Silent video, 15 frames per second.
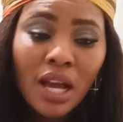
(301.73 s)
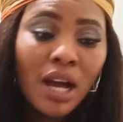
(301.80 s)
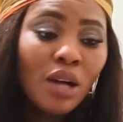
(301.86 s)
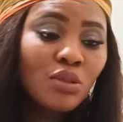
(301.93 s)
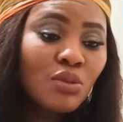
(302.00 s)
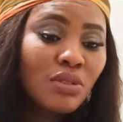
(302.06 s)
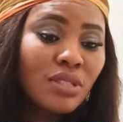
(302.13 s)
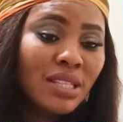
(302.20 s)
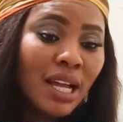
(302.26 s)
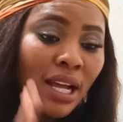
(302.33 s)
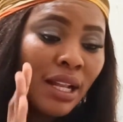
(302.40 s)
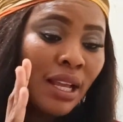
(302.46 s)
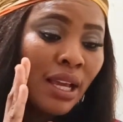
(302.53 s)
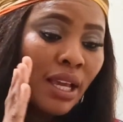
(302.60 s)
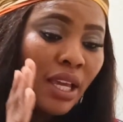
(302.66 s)
How to
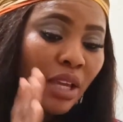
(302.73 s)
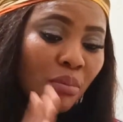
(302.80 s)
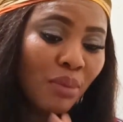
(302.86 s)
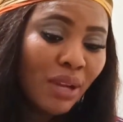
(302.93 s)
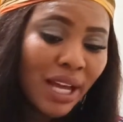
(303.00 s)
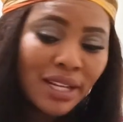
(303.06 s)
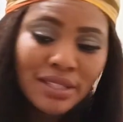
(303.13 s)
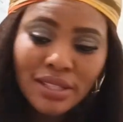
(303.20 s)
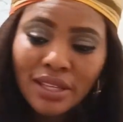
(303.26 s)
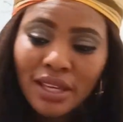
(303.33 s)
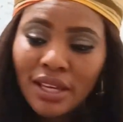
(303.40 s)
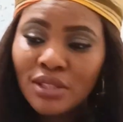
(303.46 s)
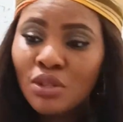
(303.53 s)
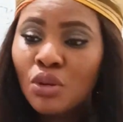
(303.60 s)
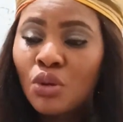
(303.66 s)
style a black
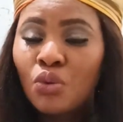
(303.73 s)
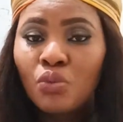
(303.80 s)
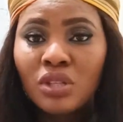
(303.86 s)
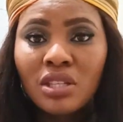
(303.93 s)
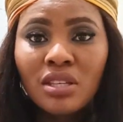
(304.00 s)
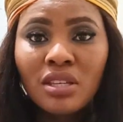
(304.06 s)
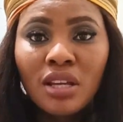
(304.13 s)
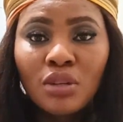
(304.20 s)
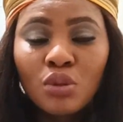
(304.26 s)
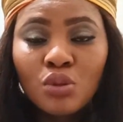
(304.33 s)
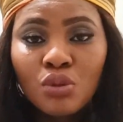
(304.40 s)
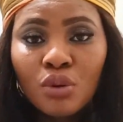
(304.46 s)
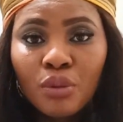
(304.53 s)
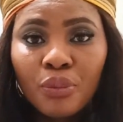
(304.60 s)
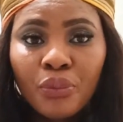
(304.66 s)
skirt with a yellow
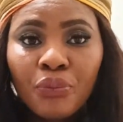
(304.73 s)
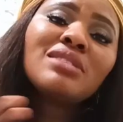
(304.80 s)
top,